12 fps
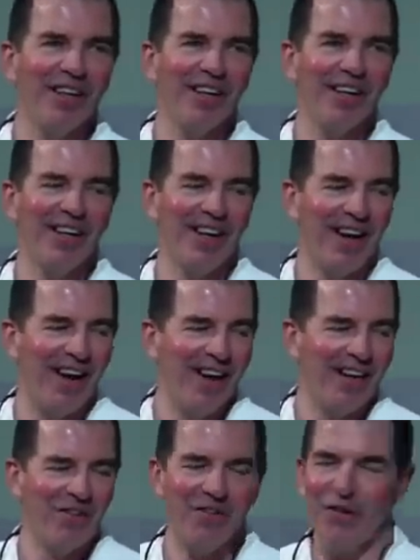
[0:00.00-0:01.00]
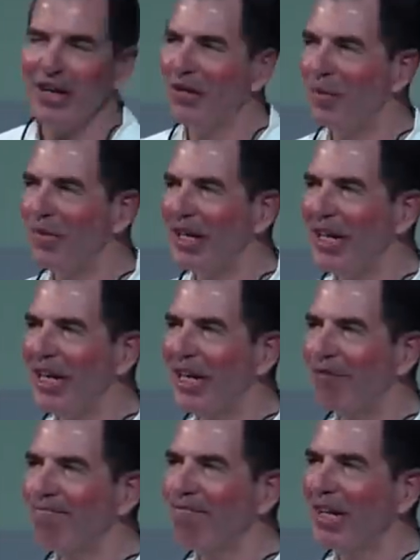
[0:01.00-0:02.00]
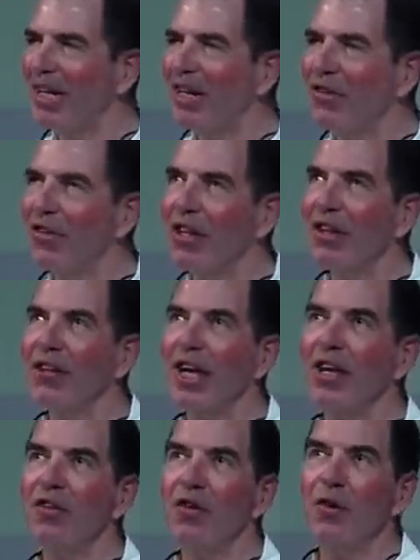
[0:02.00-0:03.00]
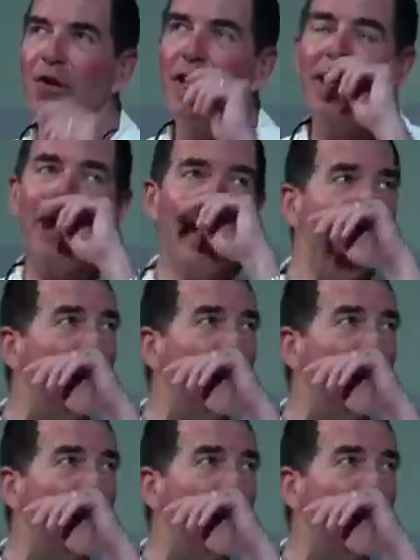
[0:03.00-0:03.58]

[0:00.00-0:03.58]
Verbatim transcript: uh, and it's great to be here. So let's get to it.